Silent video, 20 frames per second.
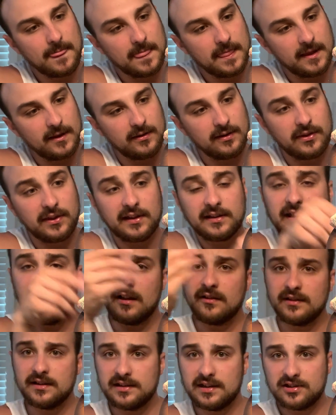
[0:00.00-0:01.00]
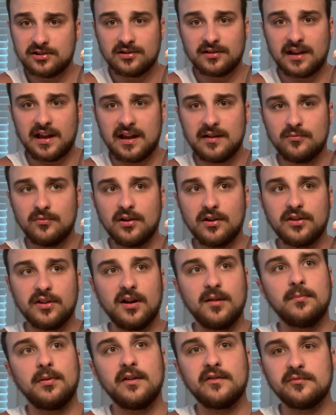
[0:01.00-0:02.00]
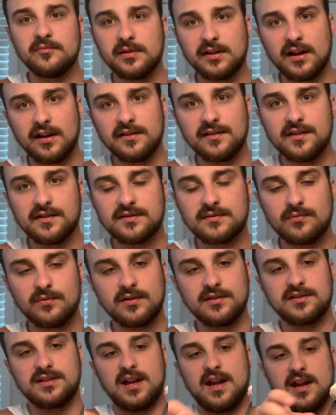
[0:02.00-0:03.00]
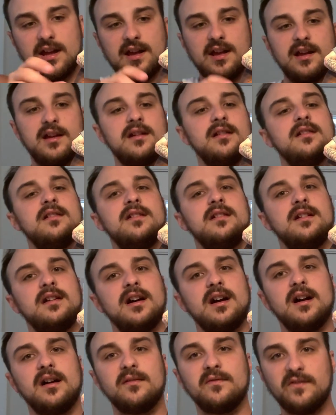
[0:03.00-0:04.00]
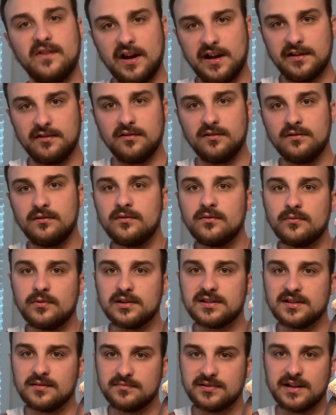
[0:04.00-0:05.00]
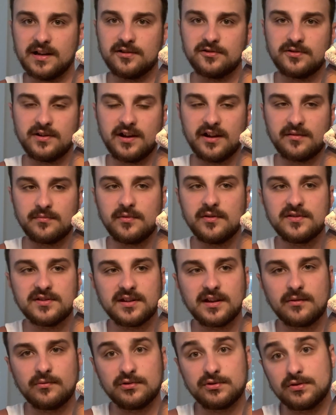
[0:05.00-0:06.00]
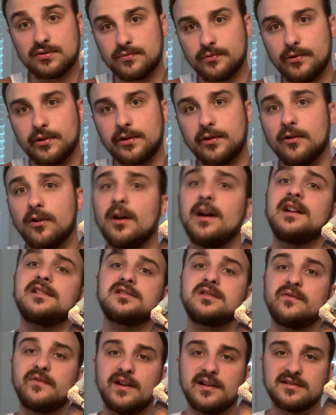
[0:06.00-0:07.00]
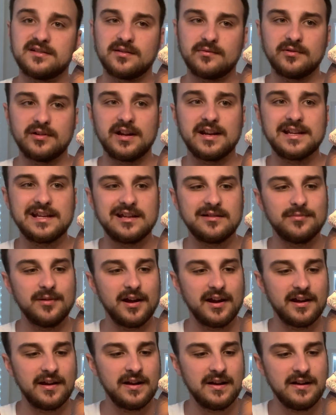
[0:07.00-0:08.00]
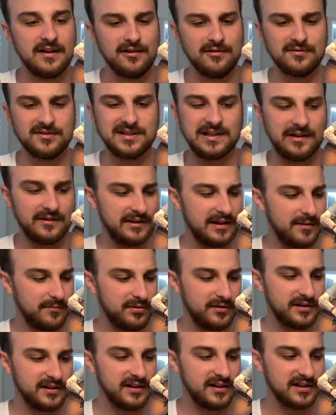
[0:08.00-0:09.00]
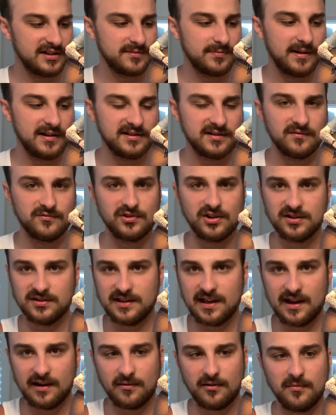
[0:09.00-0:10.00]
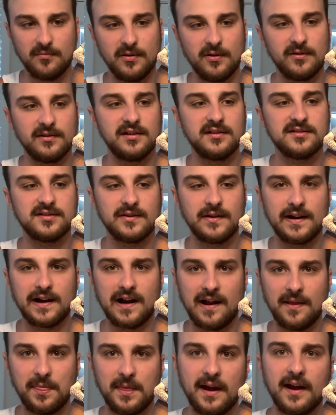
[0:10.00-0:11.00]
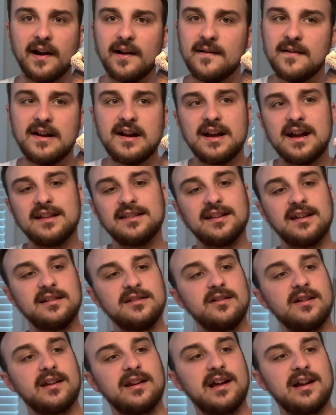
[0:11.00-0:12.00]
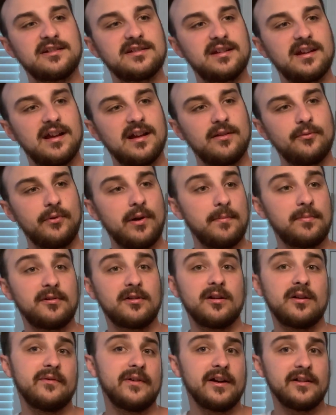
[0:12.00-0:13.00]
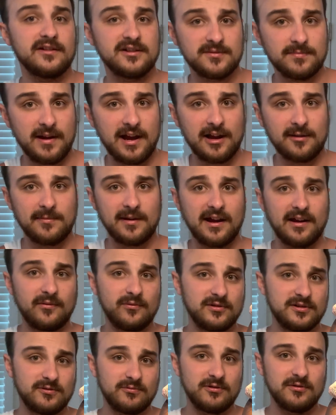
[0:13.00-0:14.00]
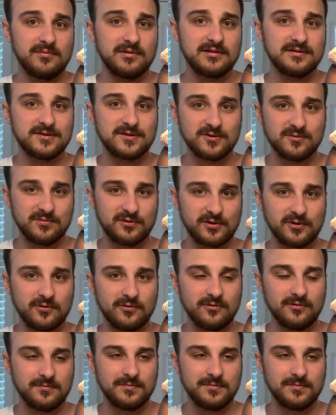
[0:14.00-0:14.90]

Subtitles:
The only thing the Ellie edition came with above and beyond this was a vinyl with some soundtrack music, which was really cool. I actually found someone on eBay who was selling that pretty inexpensive, just that component. So I got that. And then you can actually get a replica of Ellie's backpack, which would have been super cool,